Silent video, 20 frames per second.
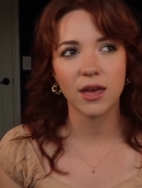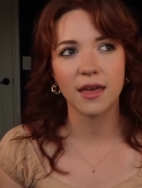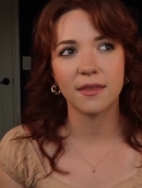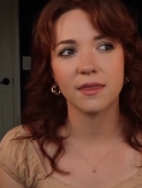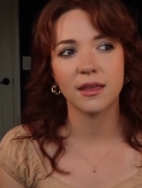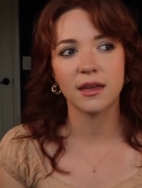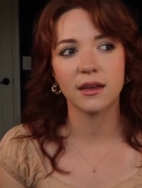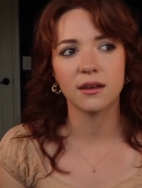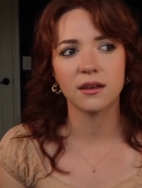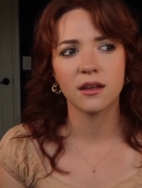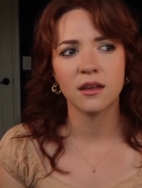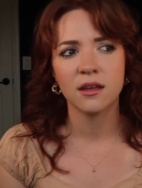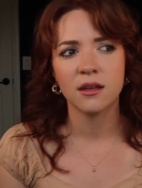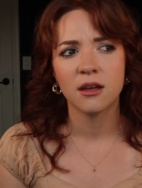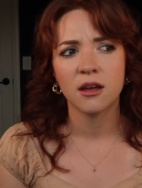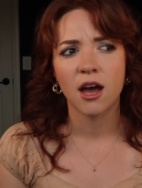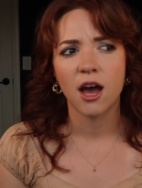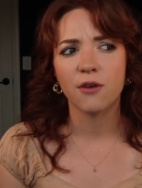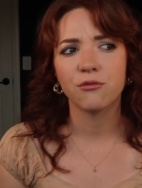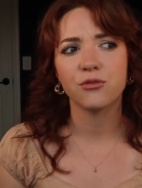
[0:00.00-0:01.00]
And then
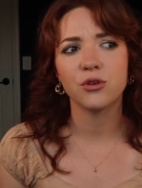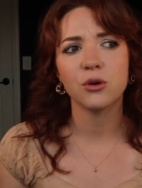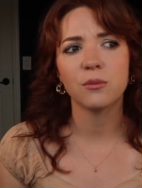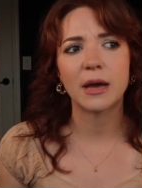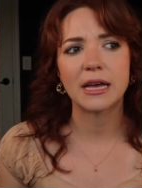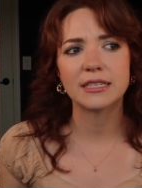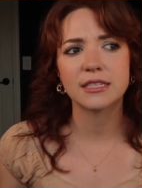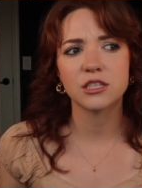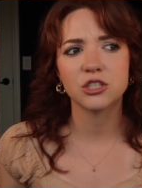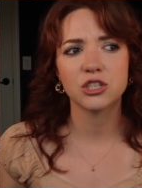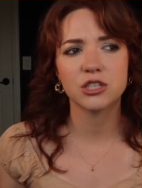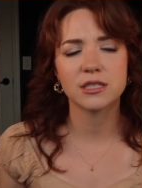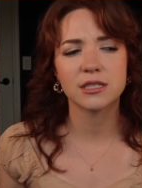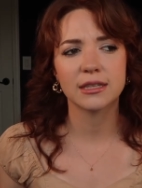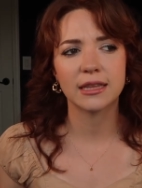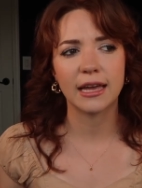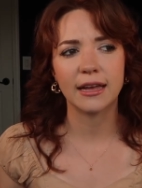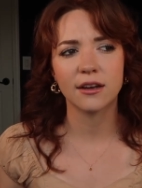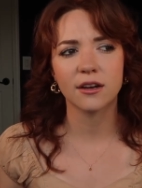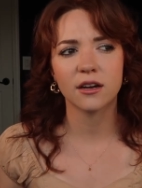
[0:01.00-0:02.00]
a few messages
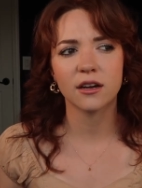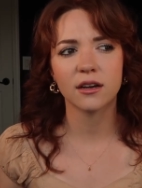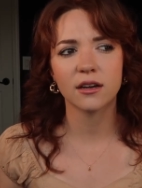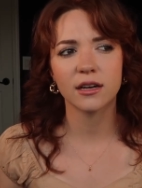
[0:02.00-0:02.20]
later,